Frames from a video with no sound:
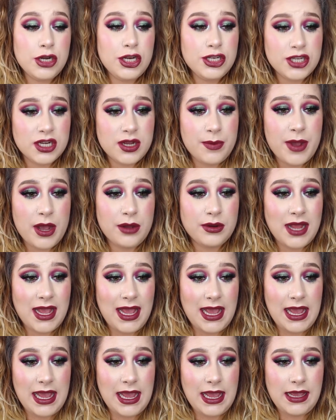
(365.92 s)
gonna talk
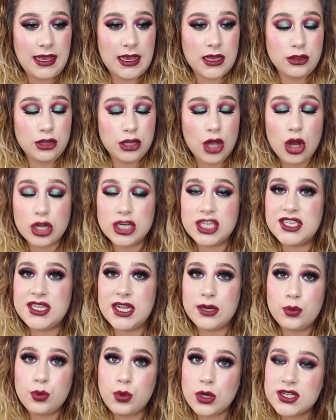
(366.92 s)
about a launch
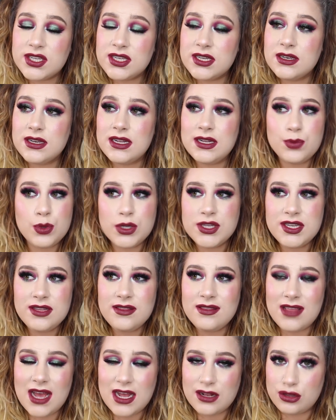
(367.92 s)
that wasn't, it
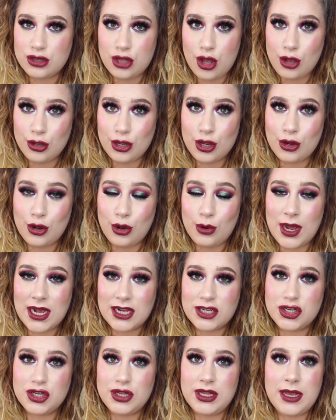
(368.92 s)
wasn't that long ago
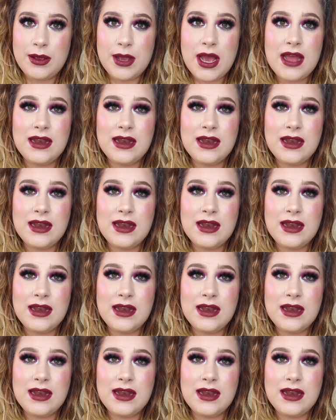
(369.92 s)
actually,